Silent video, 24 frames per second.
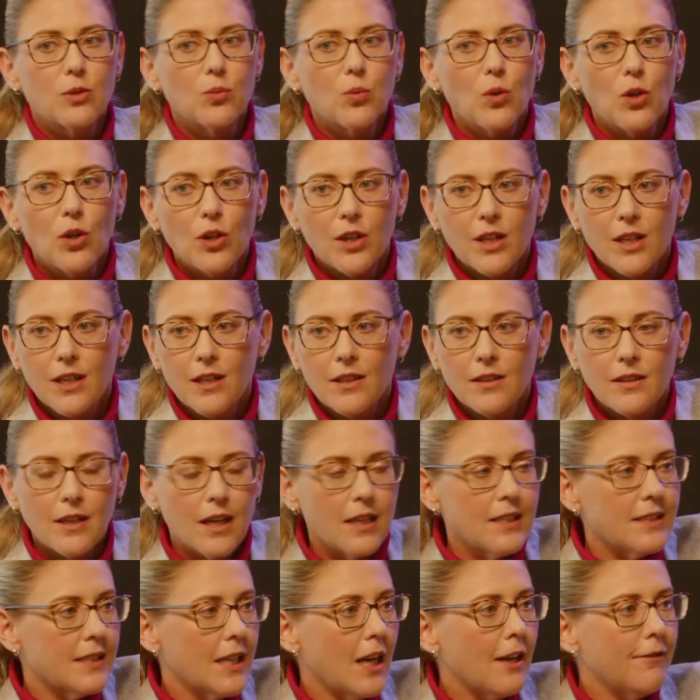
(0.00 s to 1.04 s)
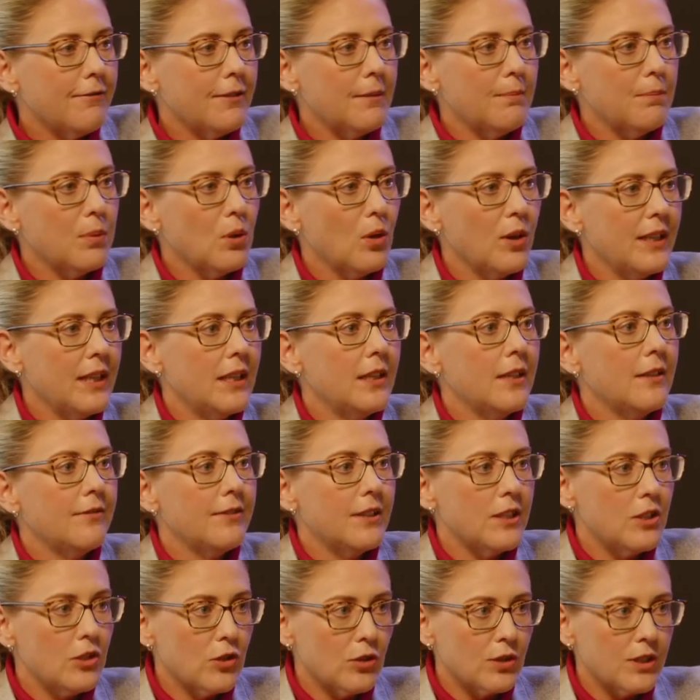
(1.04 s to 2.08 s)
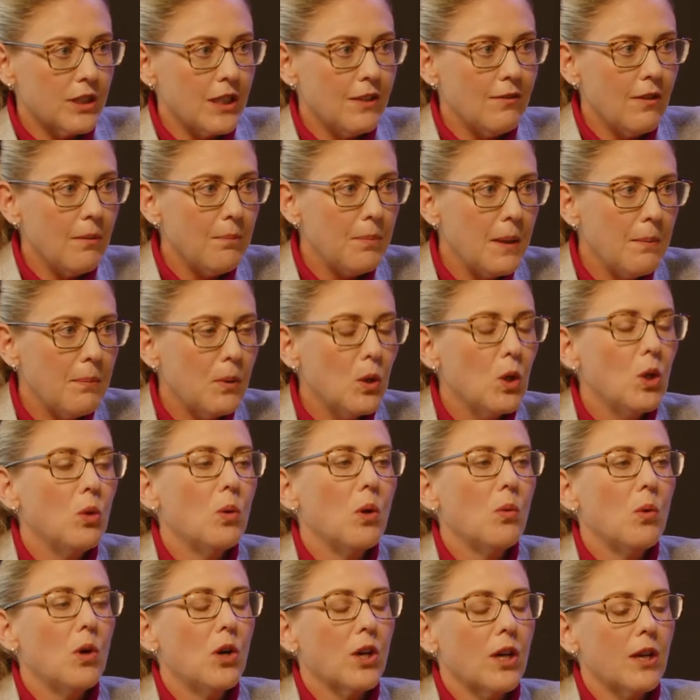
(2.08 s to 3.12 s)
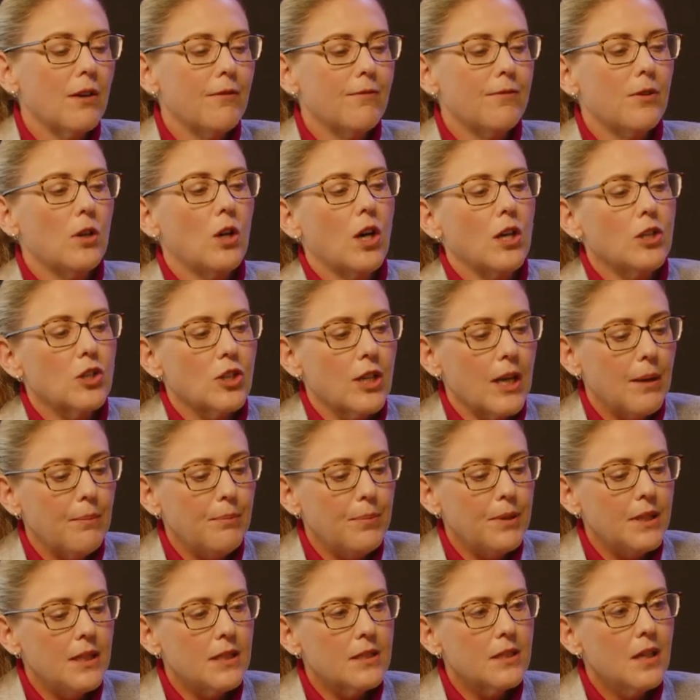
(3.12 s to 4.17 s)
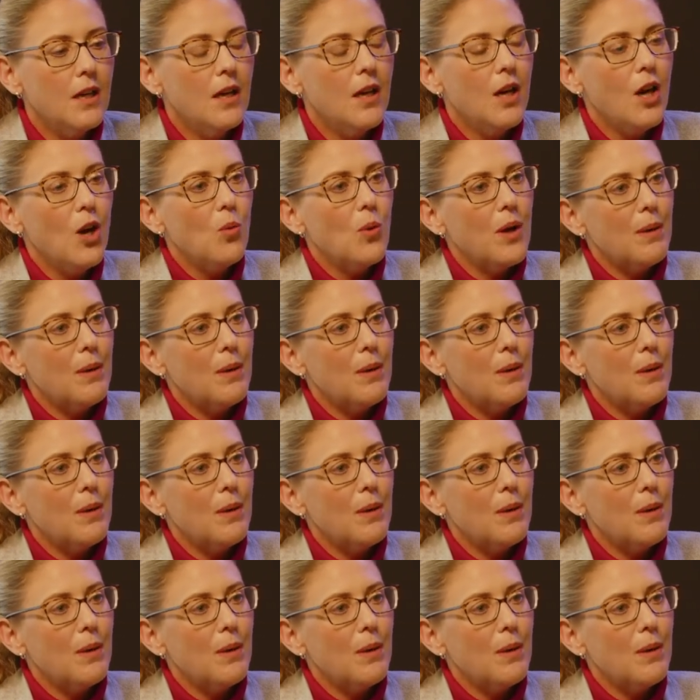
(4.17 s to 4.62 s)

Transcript: working, self-employed individuals, even people who were working for large companies, where